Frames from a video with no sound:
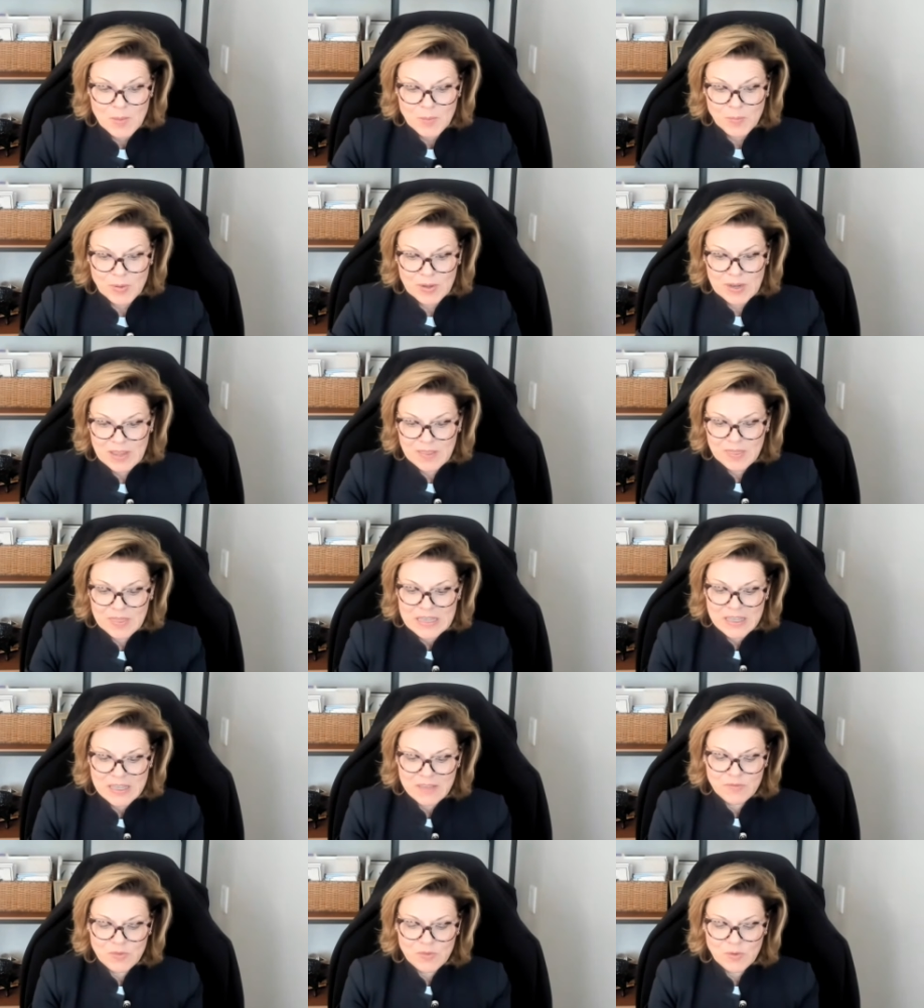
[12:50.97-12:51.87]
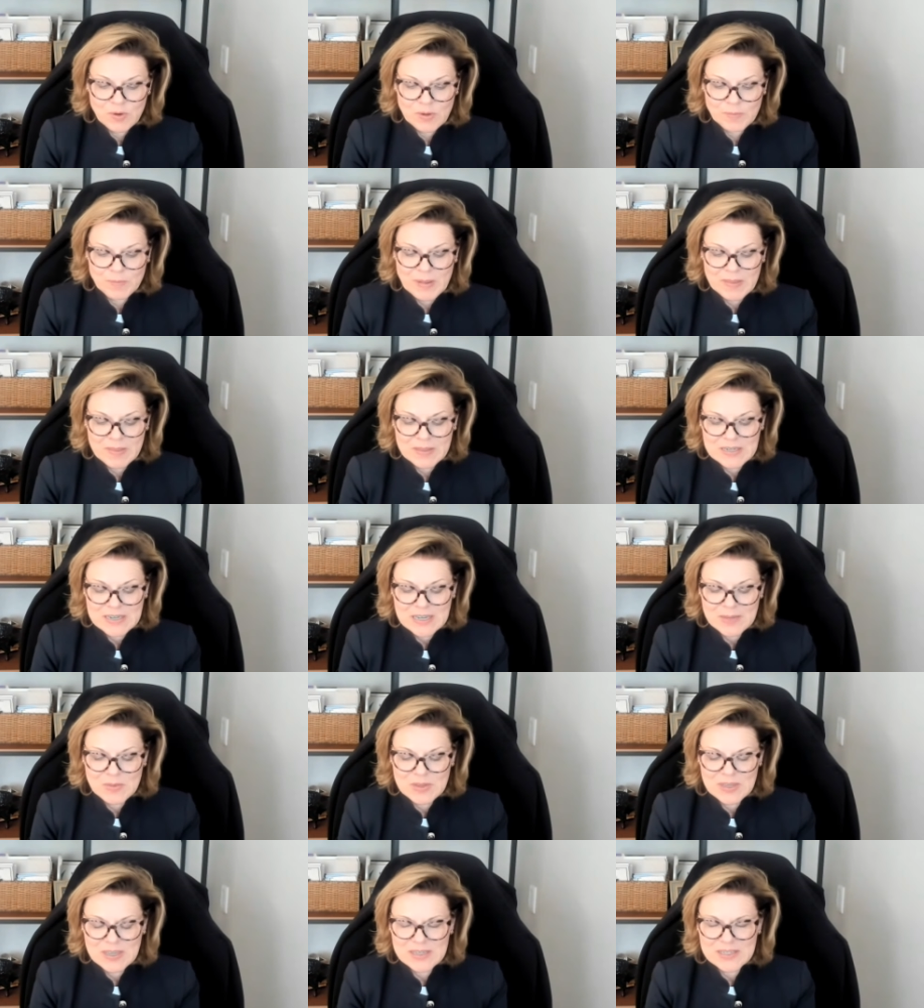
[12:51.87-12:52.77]
But I think if you're by the
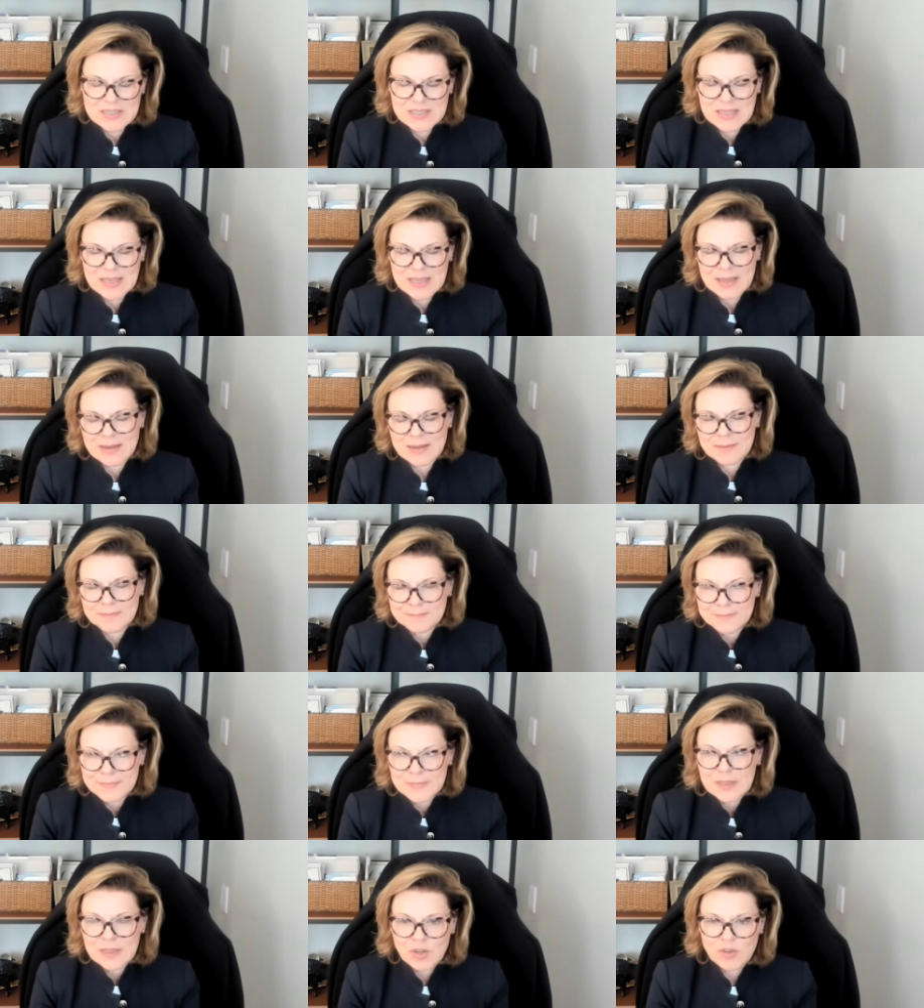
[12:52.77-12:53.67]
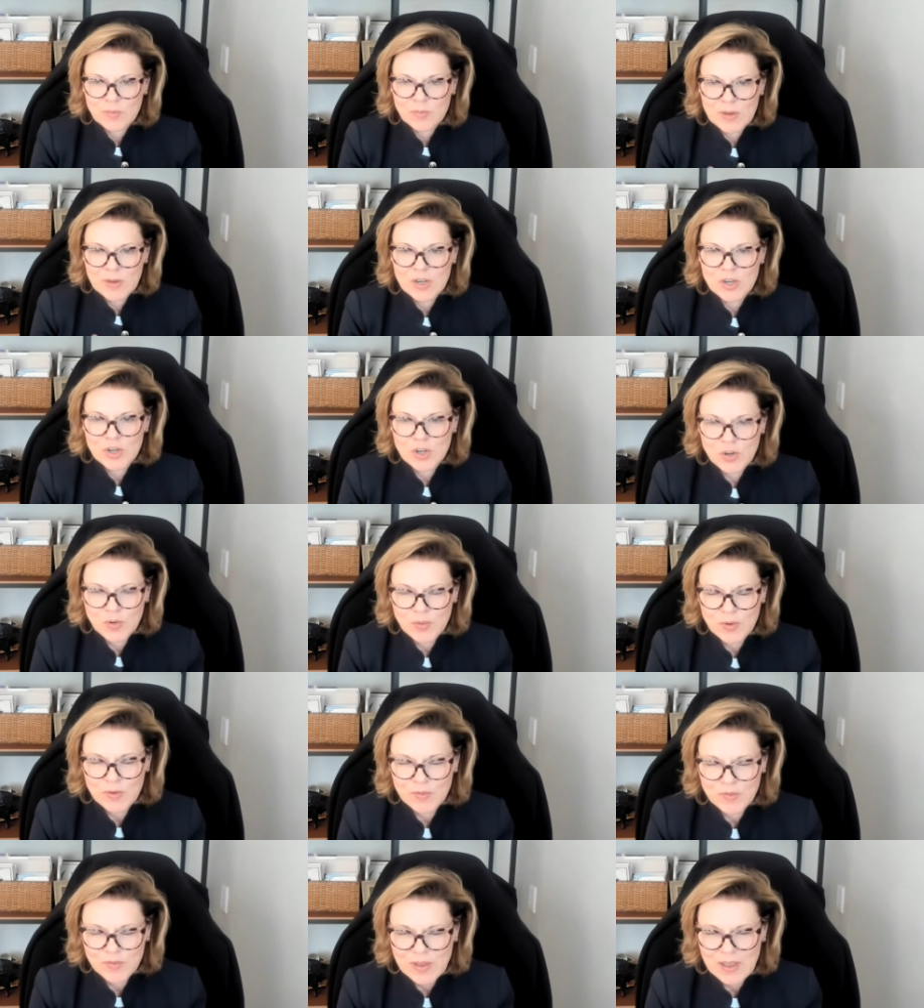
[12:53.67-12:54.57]
time you get to that, you've been in your
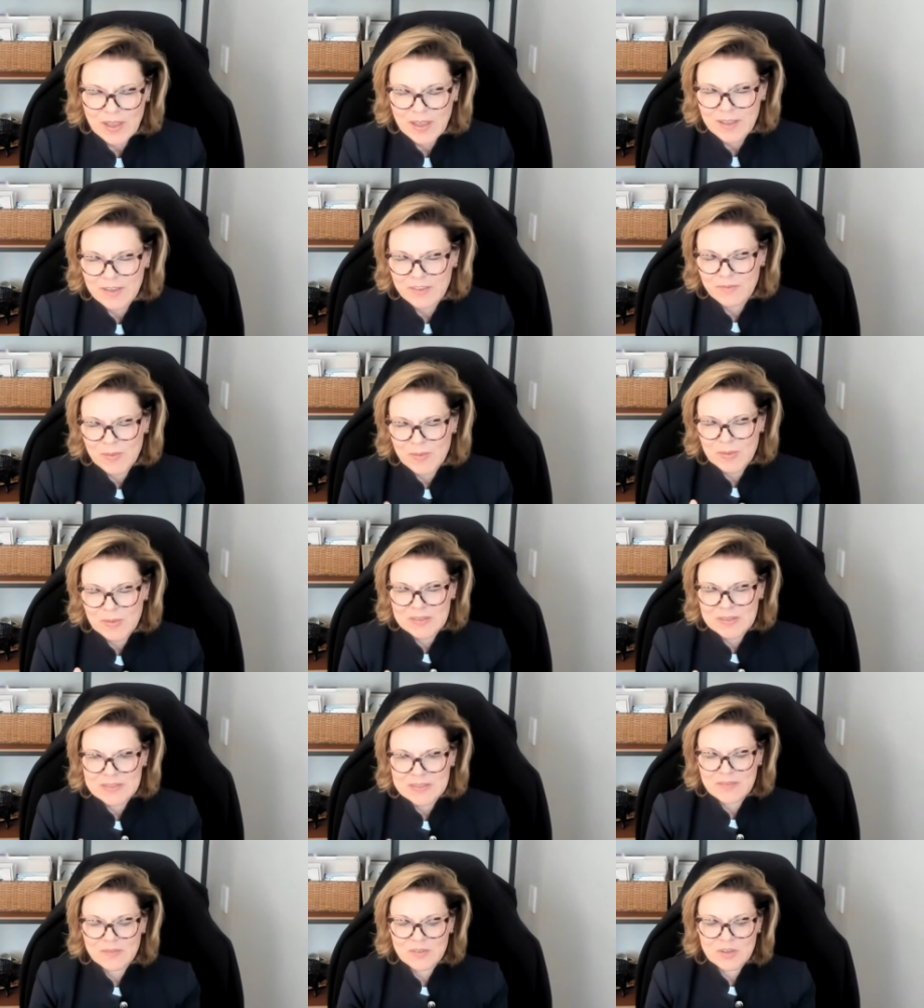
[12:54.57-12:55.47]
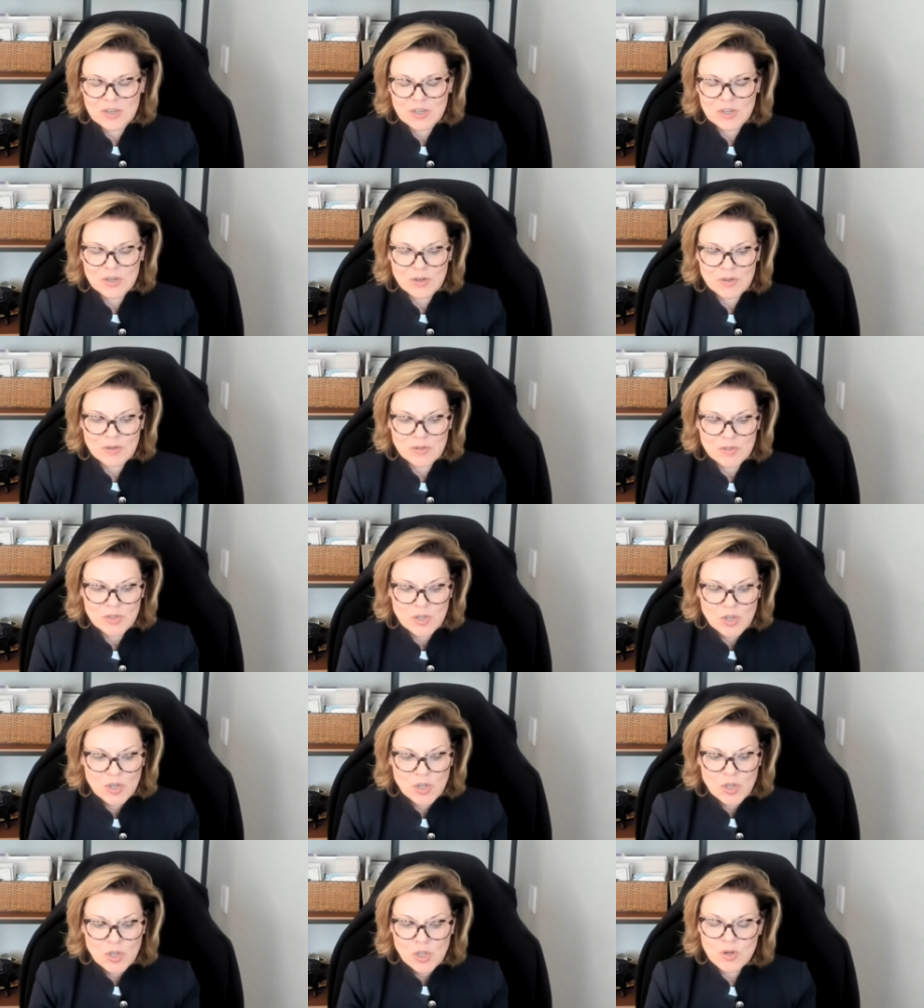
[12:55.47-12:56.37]
career five, maybe seven years,
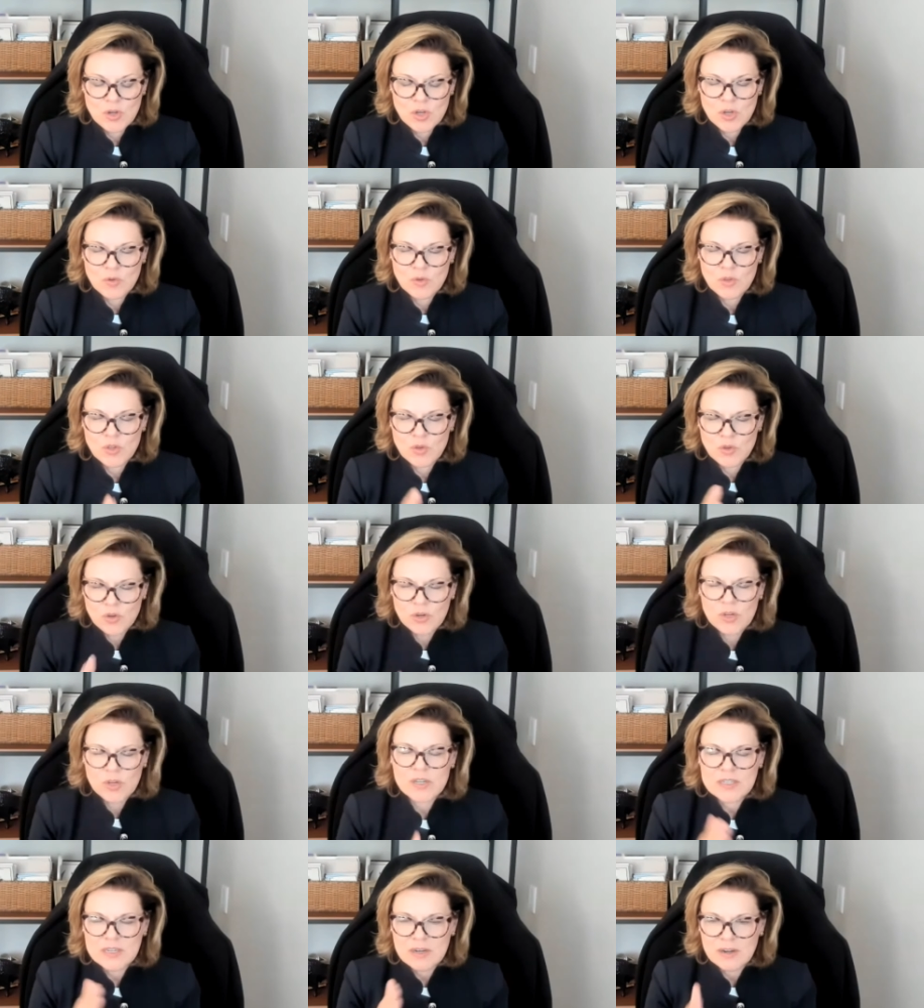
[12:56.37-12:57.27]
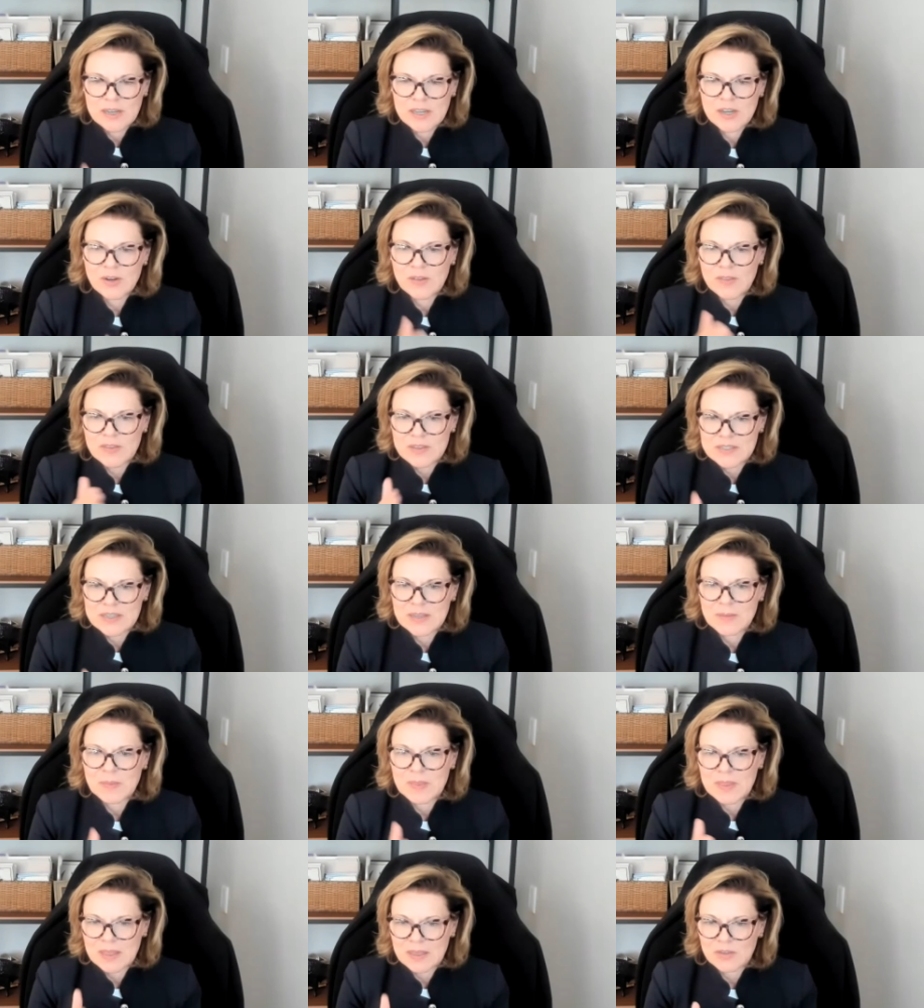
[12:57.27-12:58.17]
you you're going to start hearing the
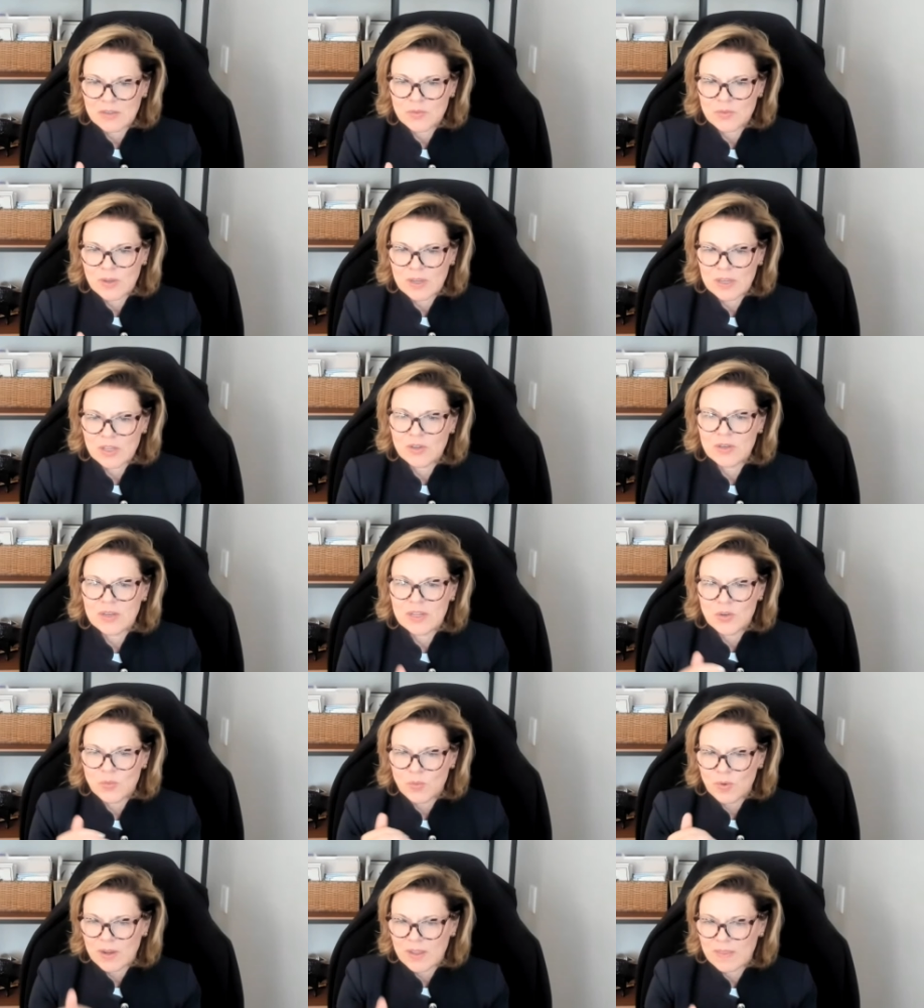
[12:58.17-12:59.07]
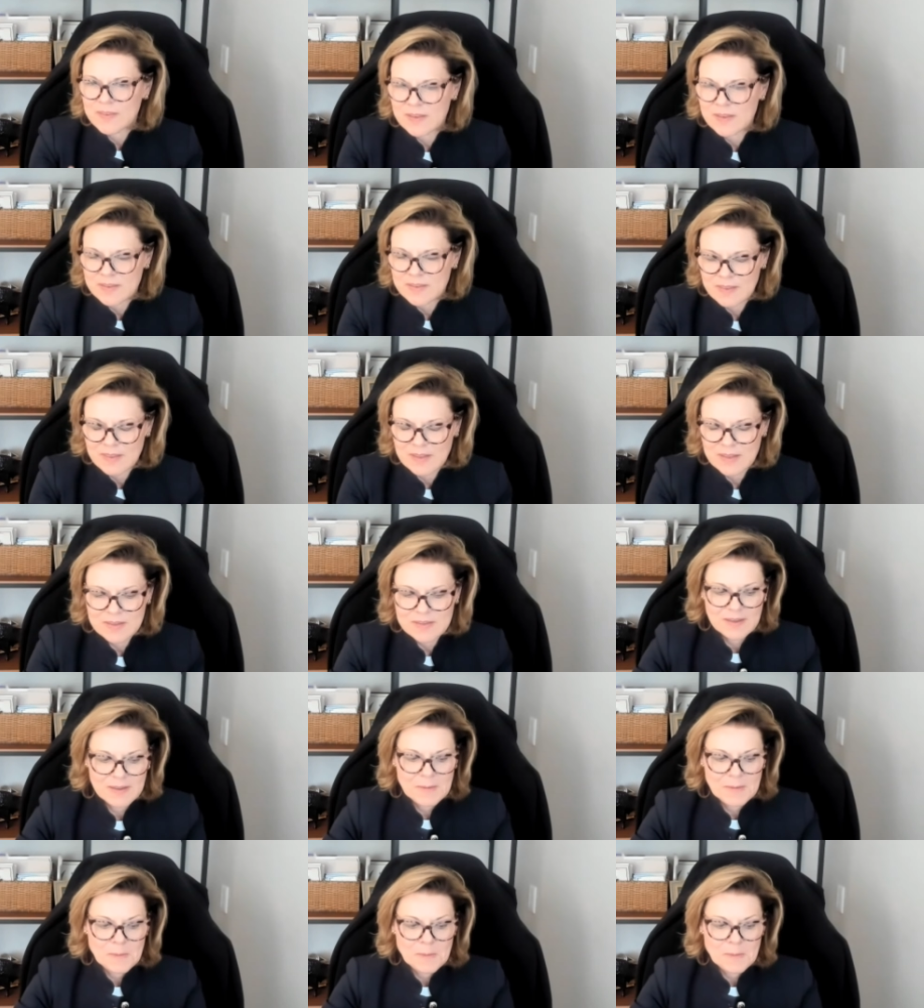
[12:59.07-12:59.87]
same things, right? You need to work on this and this.